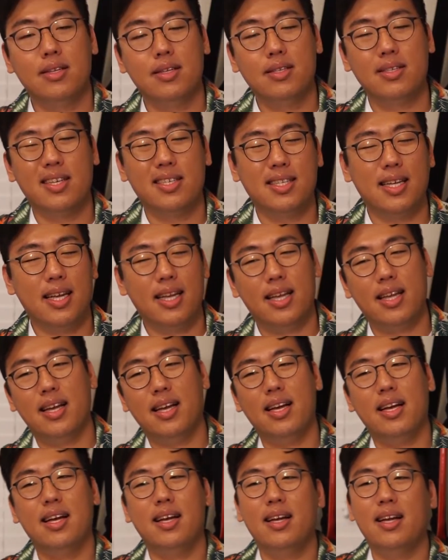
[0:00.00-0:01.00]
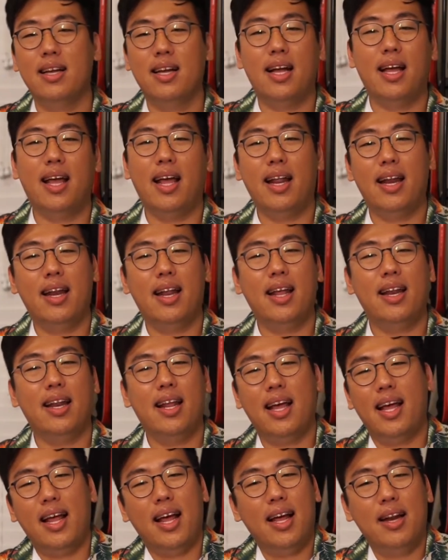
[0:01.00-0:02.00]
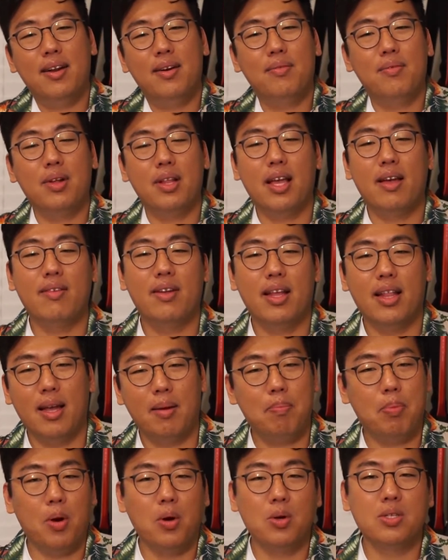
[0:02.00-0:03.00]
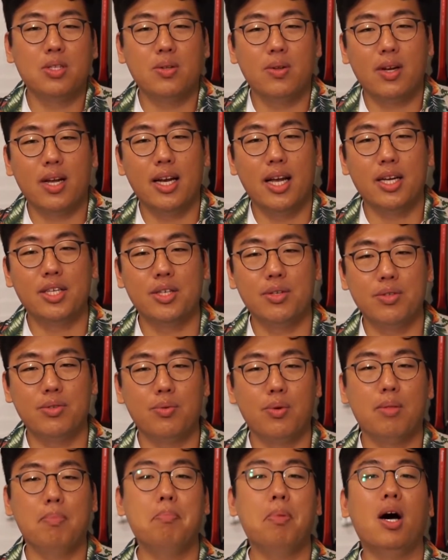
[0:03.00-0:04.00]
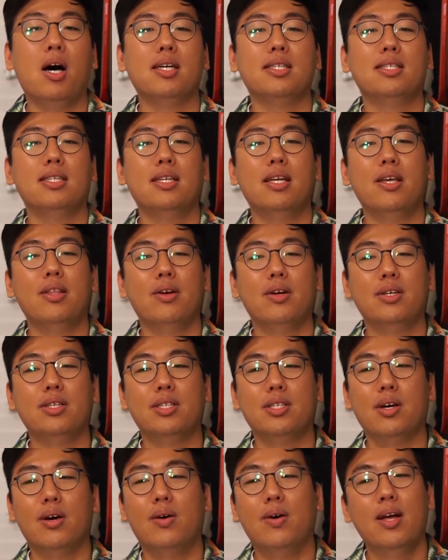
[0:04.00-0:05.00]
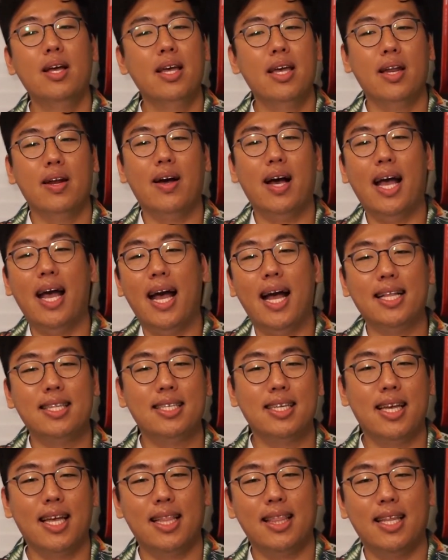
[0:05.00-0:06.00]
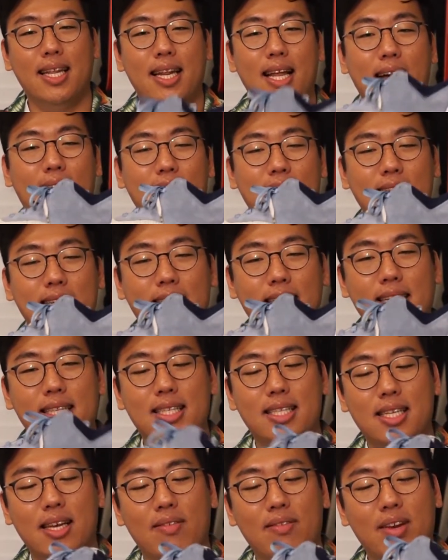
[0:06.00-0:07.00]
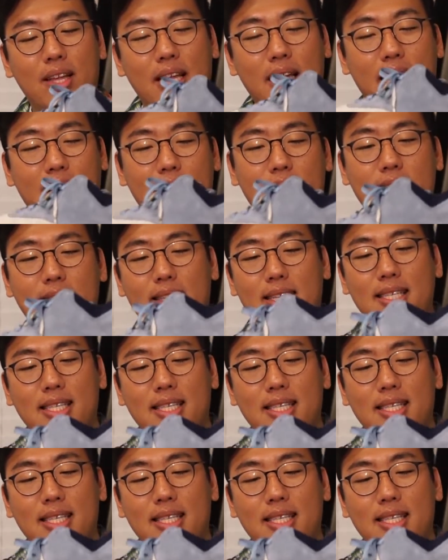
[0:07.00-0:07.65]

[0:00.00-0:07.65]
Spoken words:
So I was like, and I didn't really have any like personal connections with Boston either. So you know, I had to get the 1978s, the